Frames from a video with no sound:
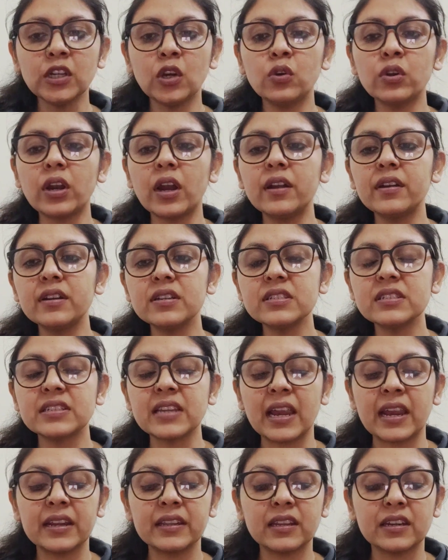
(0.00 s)
or
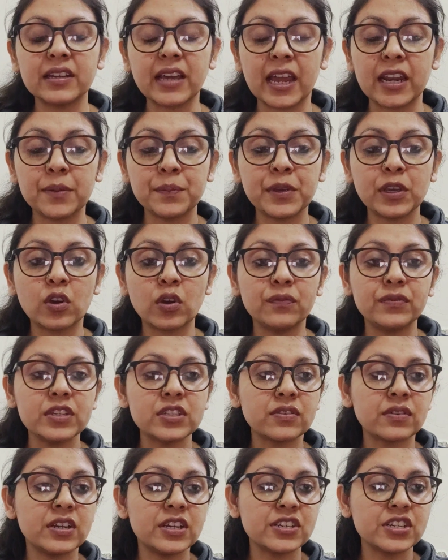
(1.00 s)
understand the dynamic of
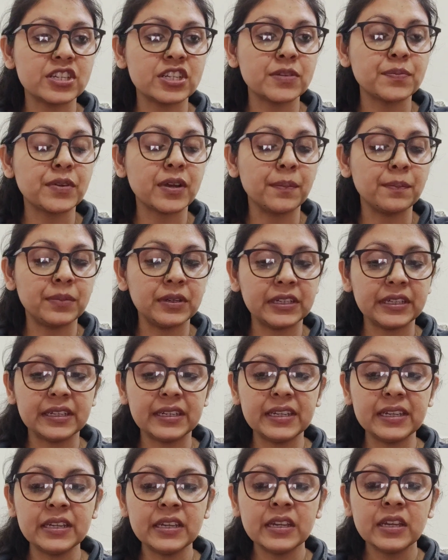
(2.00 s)
this relationship
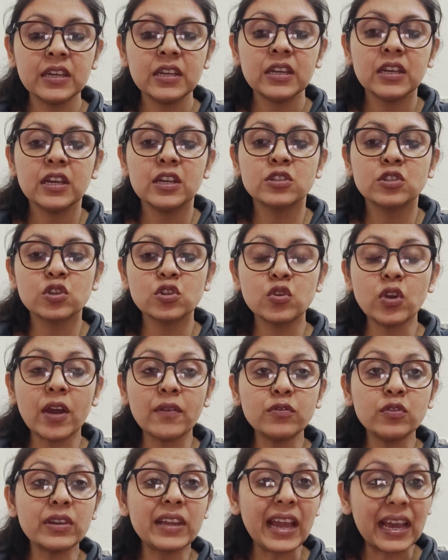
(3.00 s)
completely. So you
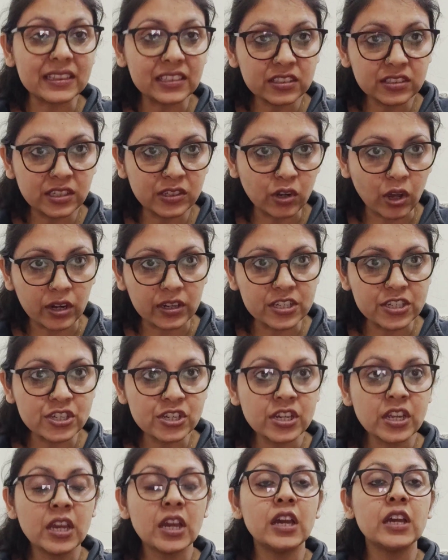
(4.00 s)
have to gather the
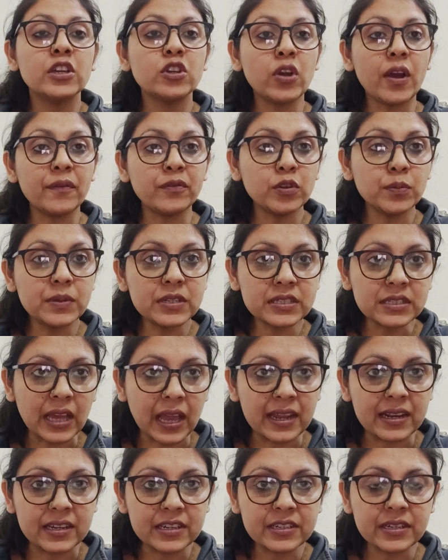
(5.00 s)
knowledge, you have to be
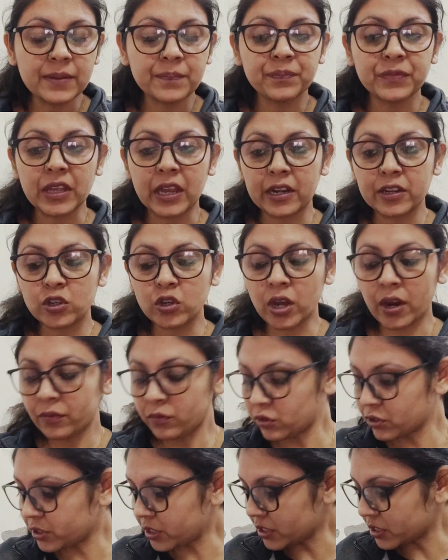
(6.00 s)
silent, and you
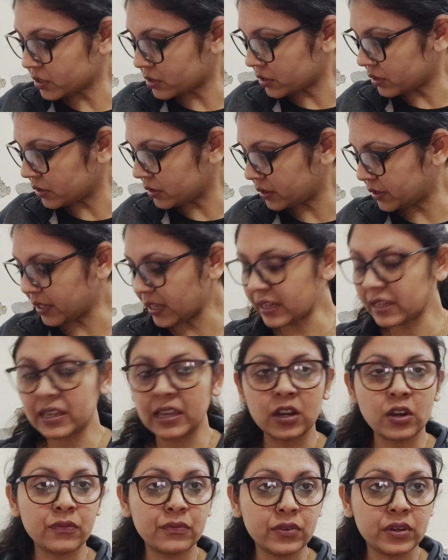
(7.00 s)
have to just take
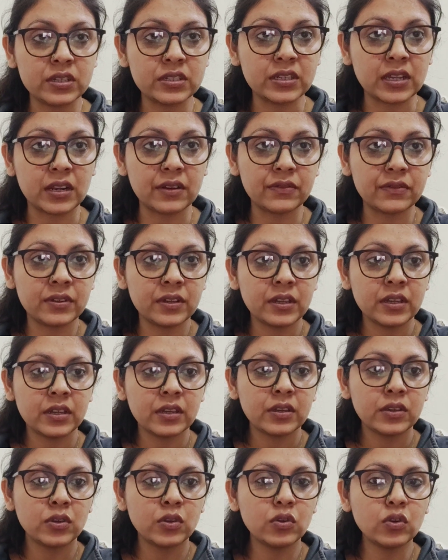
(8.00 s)
care of yourself.
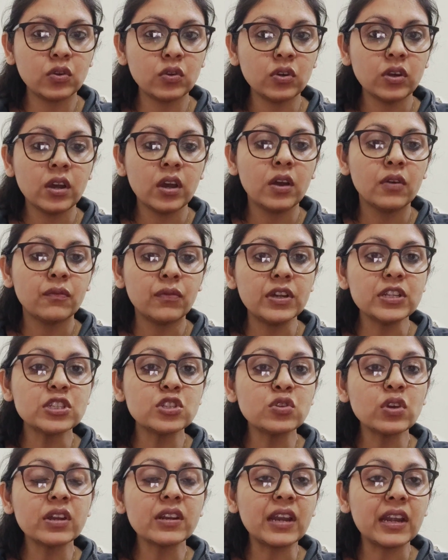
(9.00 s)
You know,
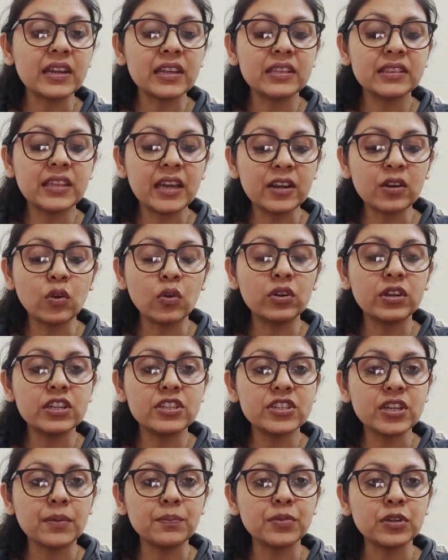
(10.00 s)
Once you are ready, then
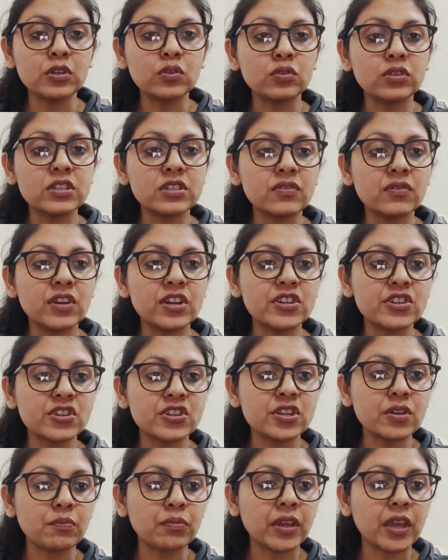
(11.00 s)
only jump into this
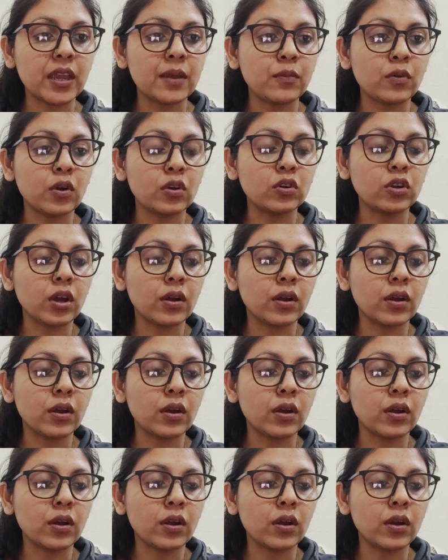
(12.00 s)
relationship game or